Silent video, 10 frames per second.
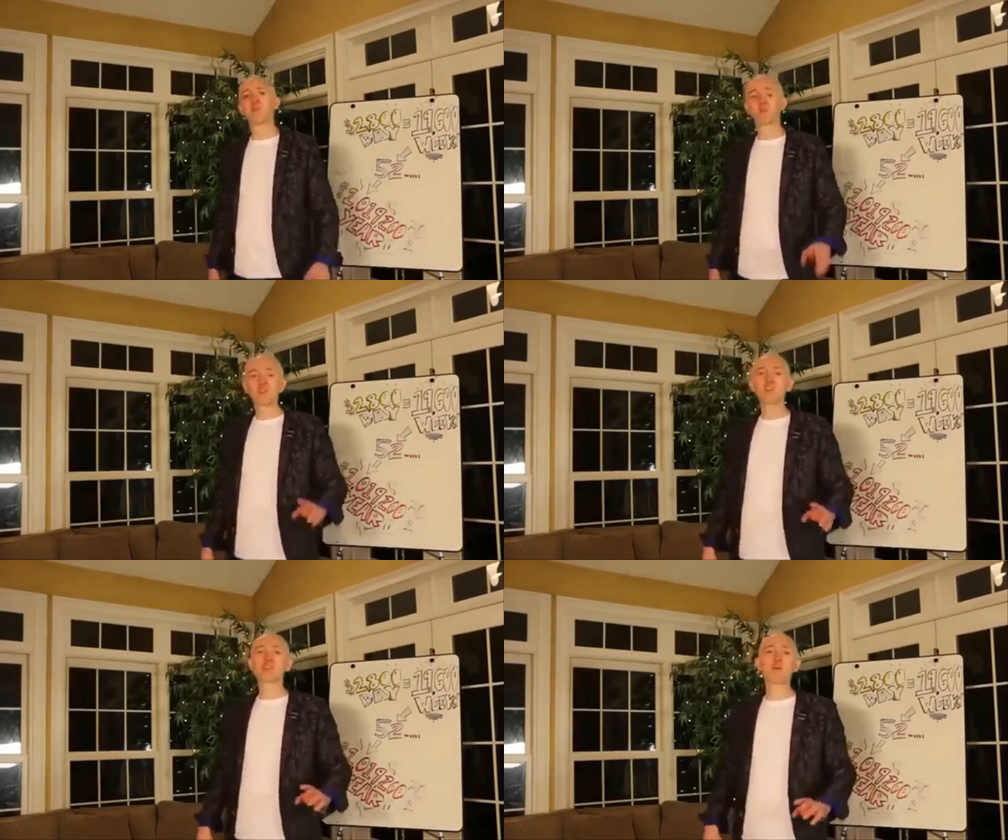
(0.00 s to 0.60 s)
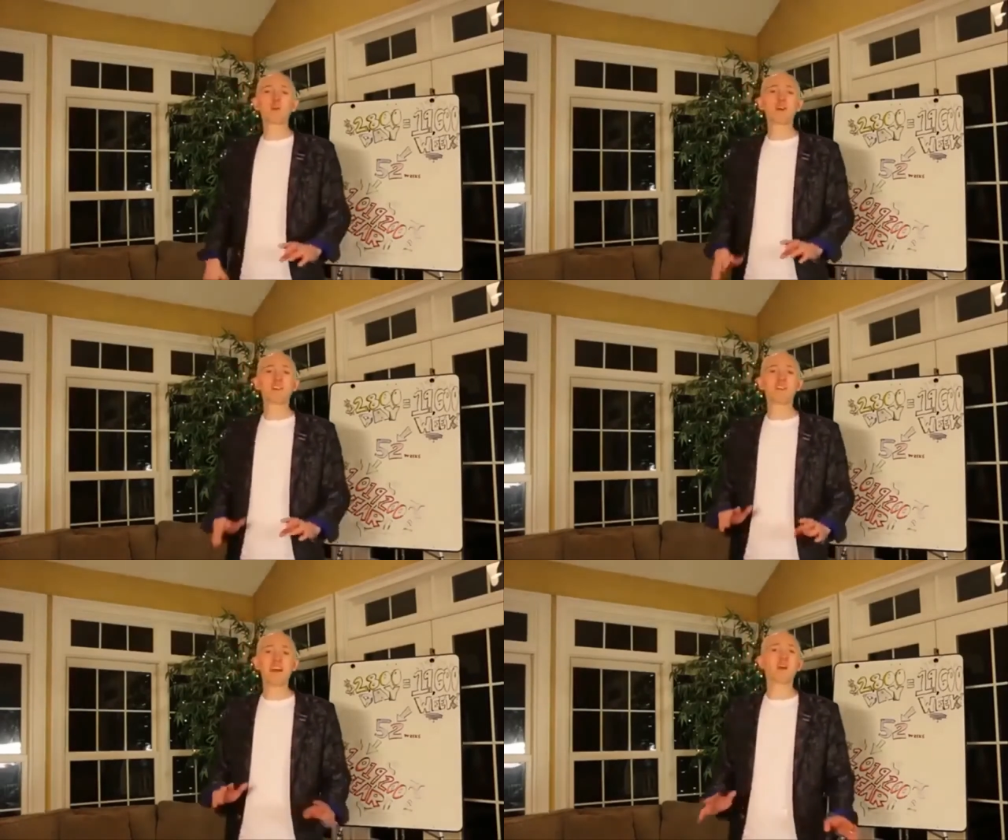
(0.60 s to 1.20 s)
Results that will
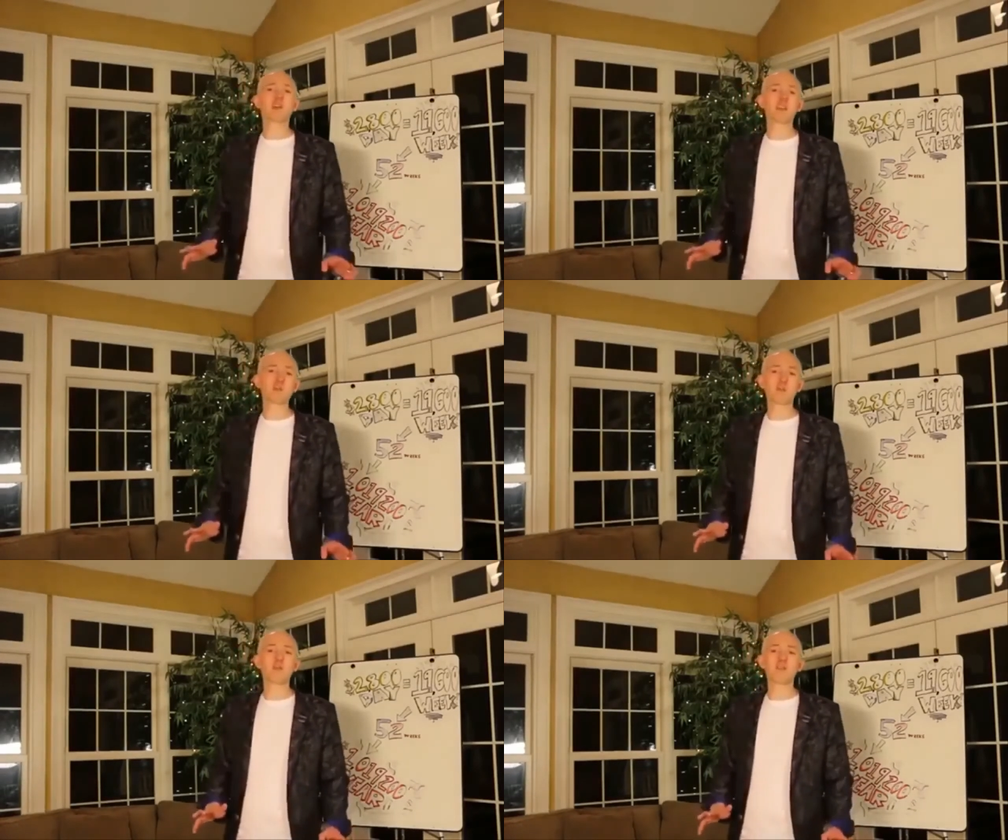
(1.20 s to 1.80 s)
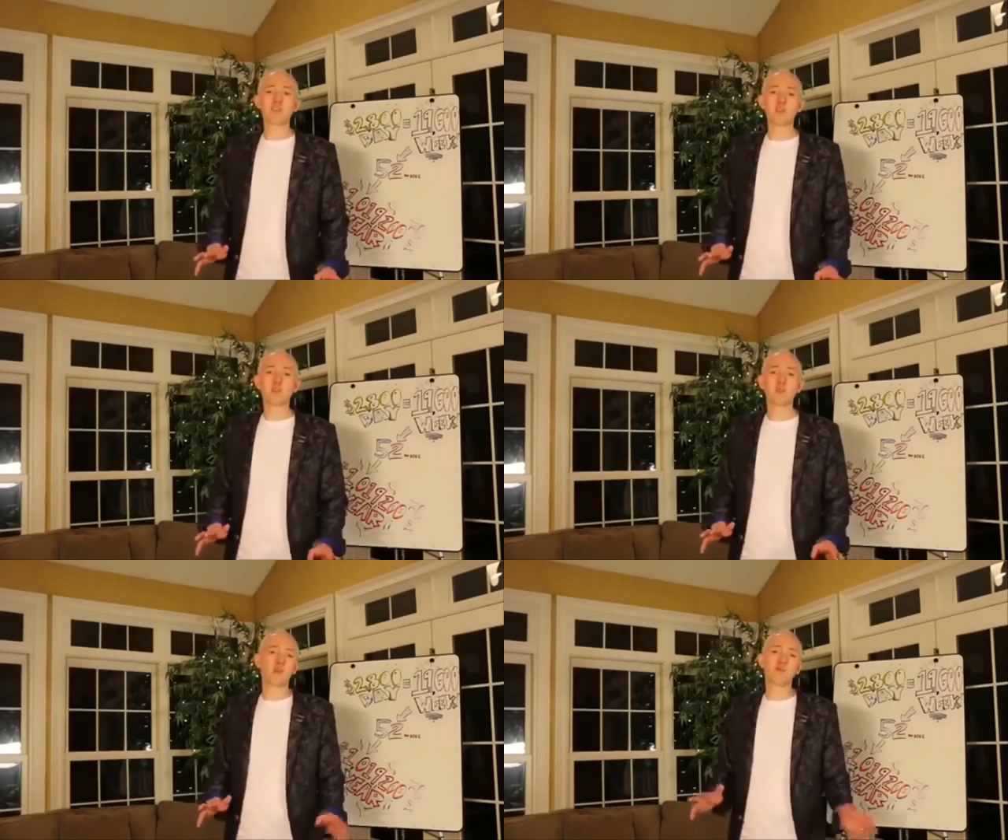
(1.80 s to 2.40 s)
undoubtedly prove to
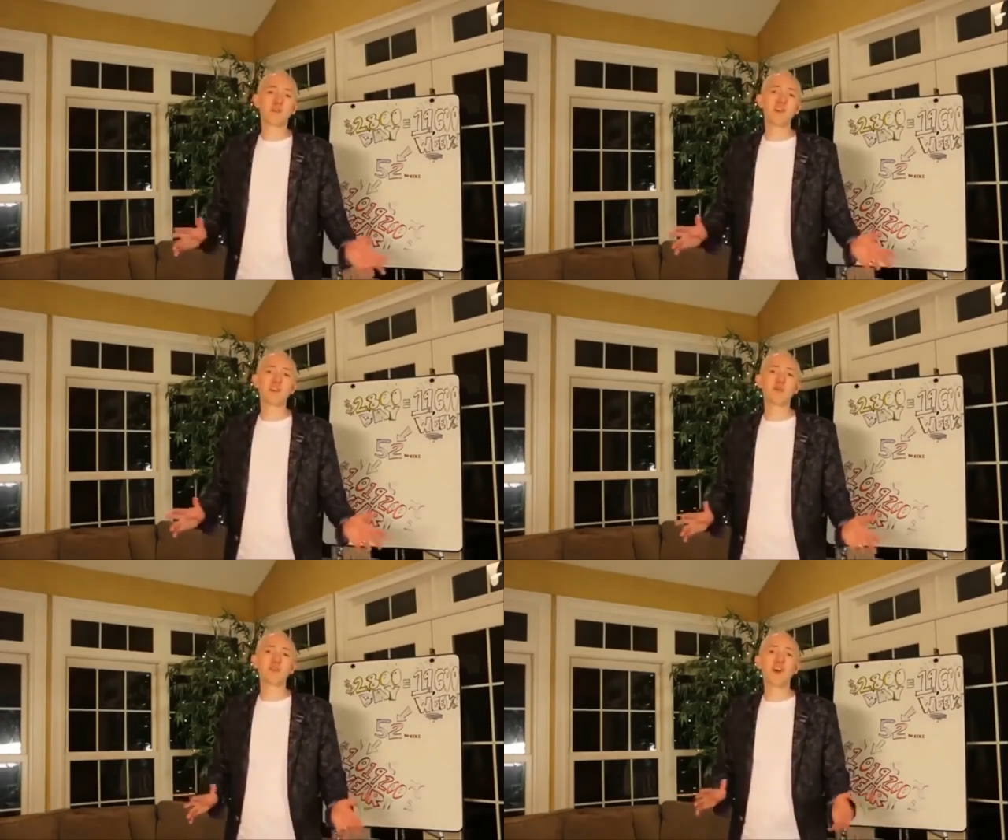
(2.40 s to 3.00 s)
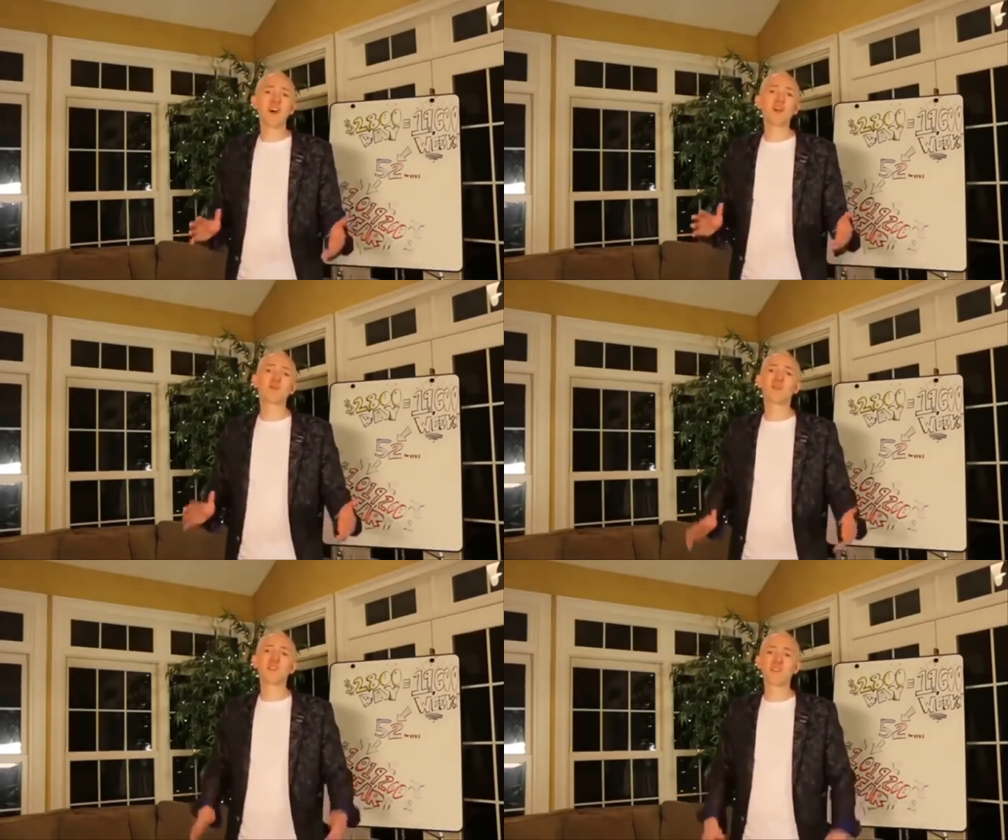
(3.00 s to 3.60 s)
you what I'm telling you is
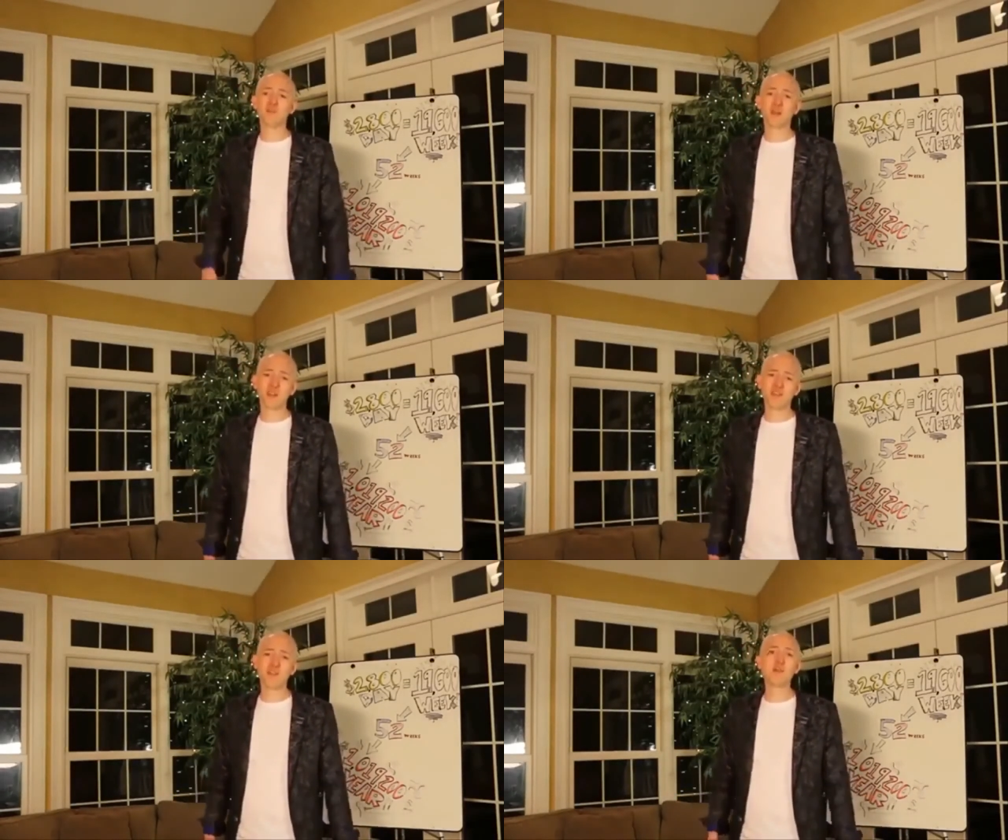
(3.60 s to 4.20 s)
100% on the money.